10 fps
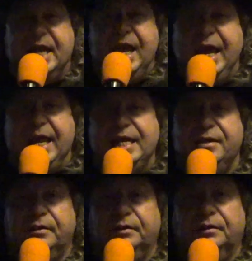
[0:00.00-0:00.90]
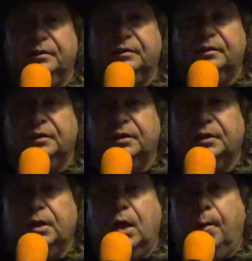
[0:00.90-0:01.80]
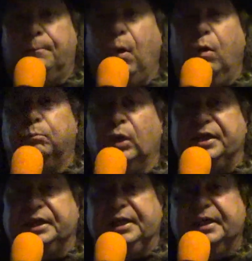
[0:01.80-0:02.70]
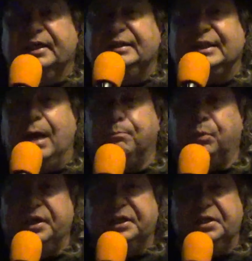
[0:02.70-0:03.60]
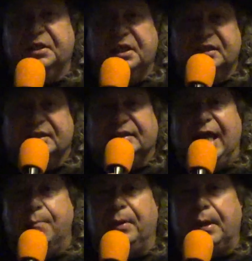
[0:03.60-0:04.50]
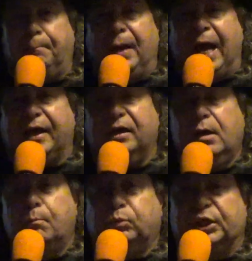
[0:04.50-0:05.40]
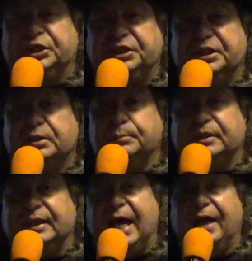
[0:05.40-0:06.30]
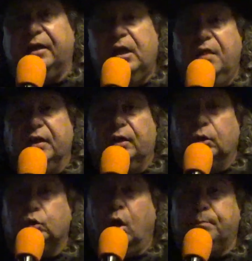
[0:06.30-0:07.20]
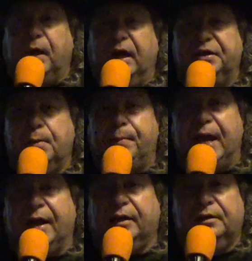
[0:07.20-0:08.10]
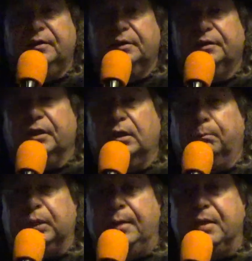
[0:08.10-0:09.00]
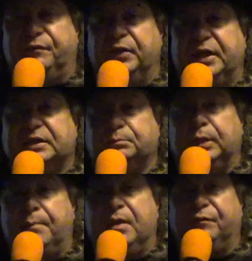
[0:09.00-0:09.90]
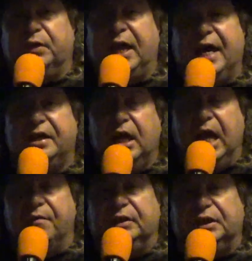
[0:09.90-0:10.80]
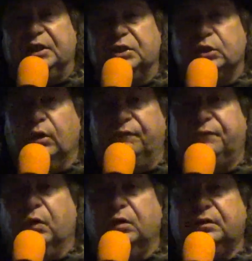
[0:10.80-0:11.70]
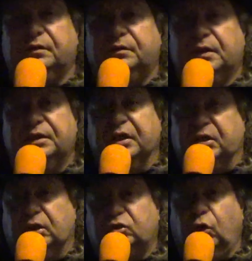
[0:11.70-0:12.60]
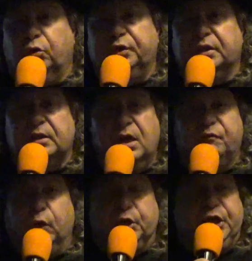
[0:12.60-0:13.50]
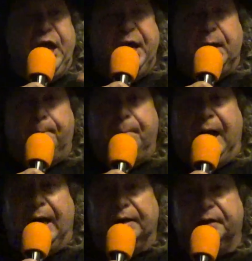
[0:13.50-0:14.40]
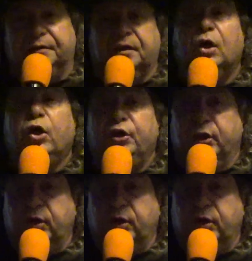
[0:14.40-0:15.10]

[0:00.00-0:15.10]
hate, ball breaking, chop breaking, the stab in the back, prejudice attack. They're going to talk behind your back. They're going to blame you for this, blame you for that. Everything is your fault. They're going to troll you. Forget about it. You